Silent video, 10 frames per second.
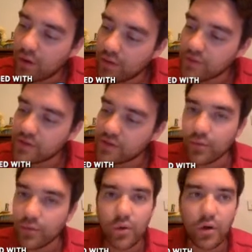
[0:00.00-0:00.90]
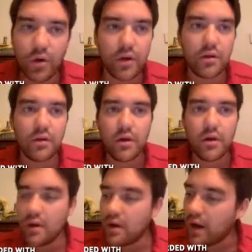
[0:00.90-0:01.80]
this is number 1,
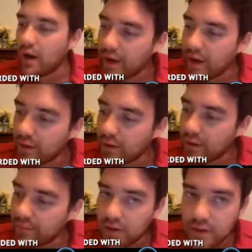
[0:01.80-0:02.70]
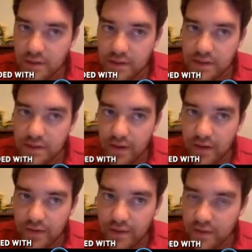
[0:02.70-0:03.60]
item
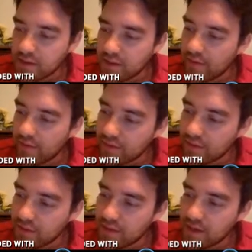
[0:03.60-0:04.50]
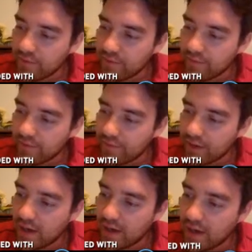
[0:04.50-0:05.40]

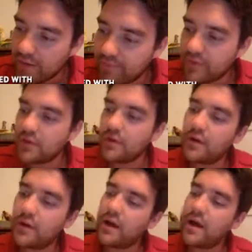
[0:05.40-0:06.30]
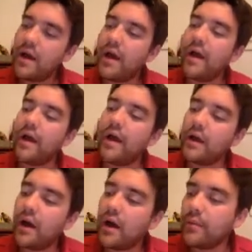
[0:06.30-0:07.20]
7775. And
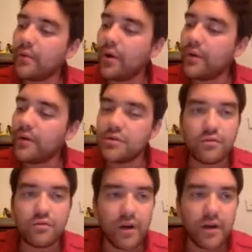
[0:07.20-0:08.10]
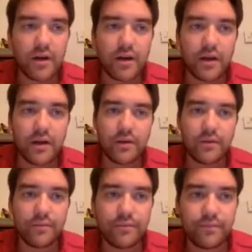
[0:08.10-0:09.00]
I am going to write
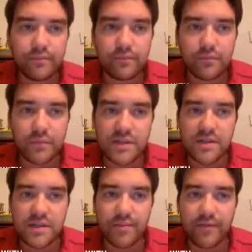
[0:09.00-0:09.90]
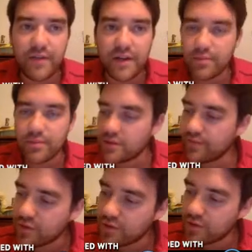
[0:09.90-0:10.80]
down the simplified expression
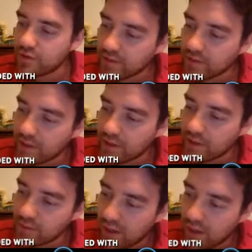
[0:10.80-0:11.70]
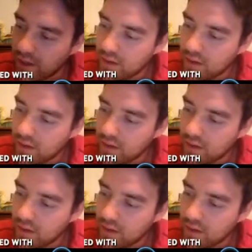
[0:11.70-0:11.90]
for 2x minus y